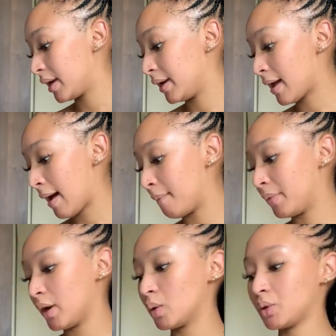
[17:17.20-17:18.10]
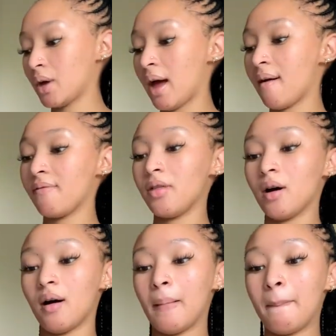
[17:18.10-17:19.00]
then they also have
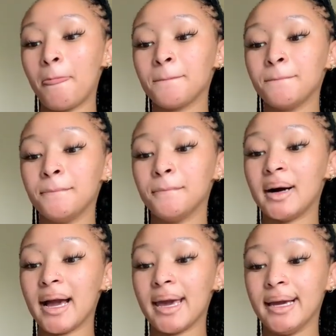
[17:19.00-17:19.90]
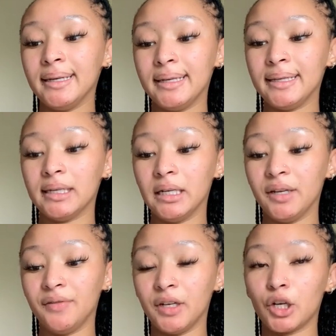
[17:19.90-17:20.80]
the My Hair Needs
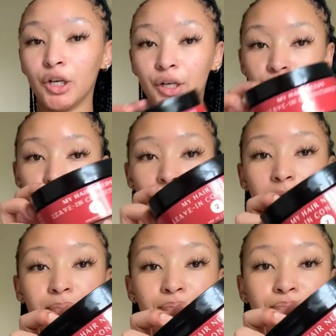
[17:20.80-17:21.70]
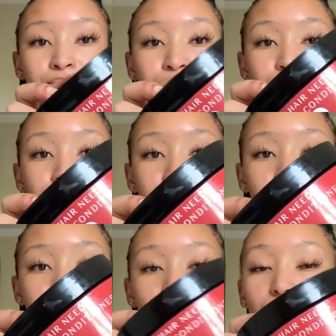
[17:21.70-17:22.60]
leave-in conditioner.
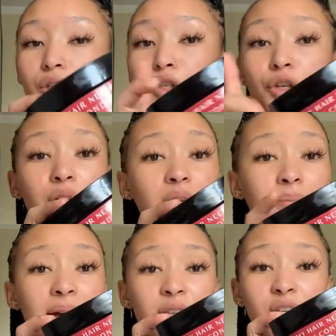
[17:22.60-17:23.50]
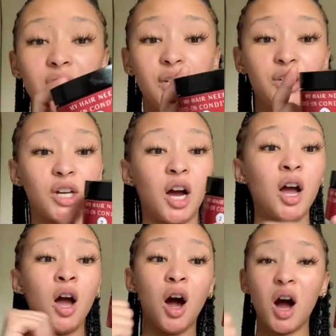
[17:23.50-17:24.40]
So you can apply this conditioner
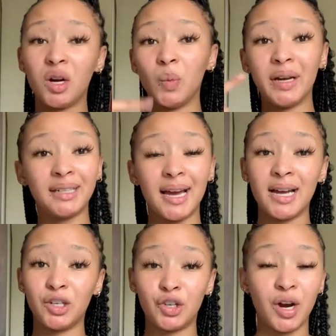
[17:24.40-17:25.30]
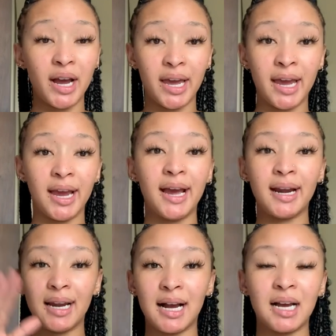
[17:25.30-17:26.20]
on wet and dry hair.
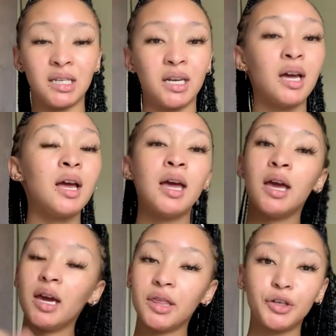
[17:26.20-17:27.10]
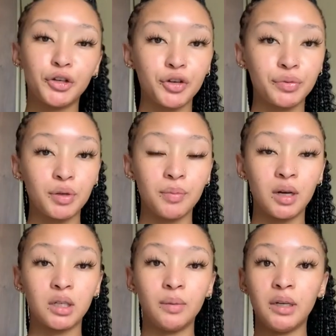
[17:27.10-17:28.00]
And like I said, in the description
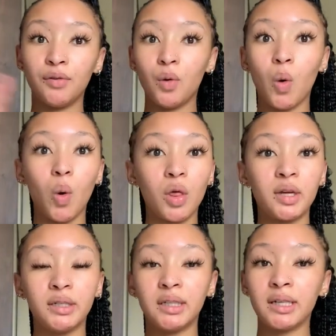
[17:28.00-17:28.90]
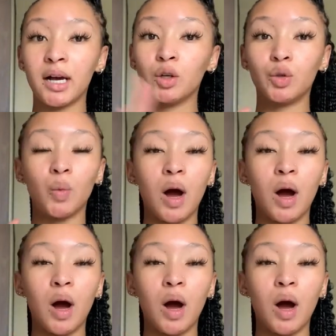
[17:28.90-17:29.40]
box, I will leave all the details